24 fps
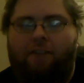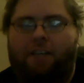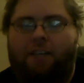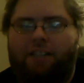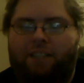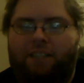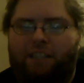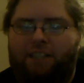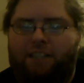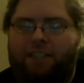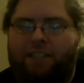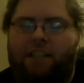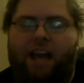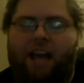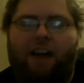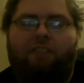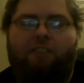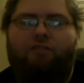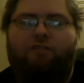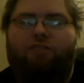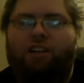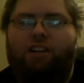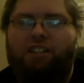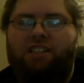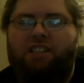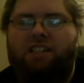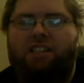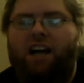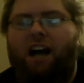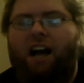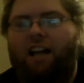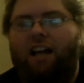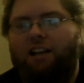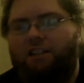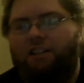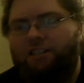just every
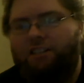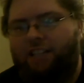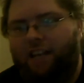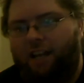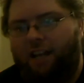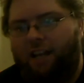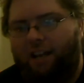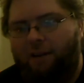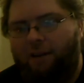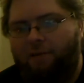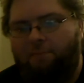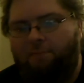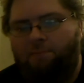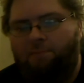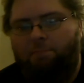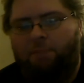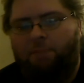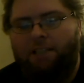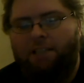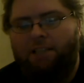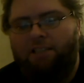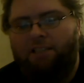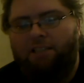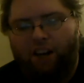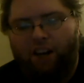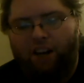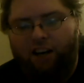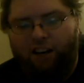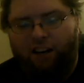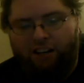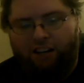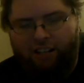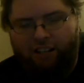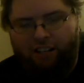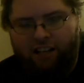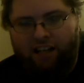shot looks like a piece of
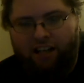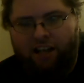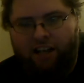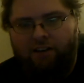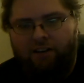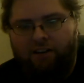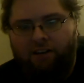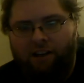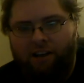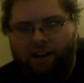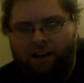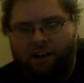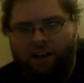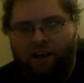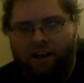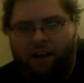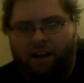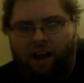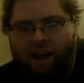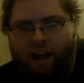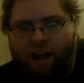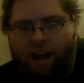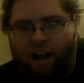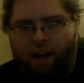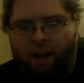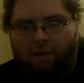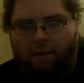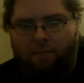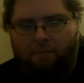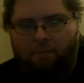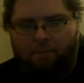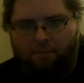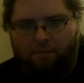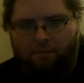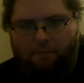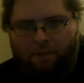art,
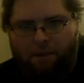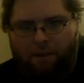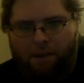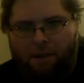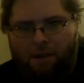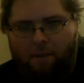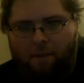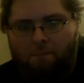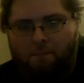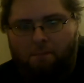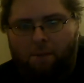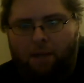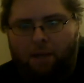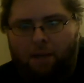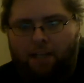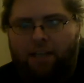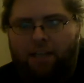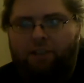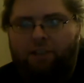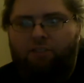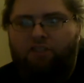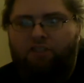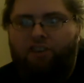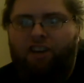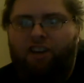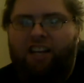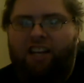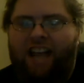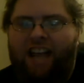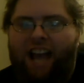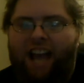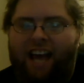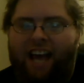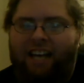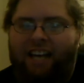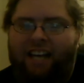But you
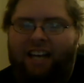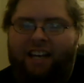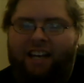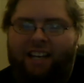forget,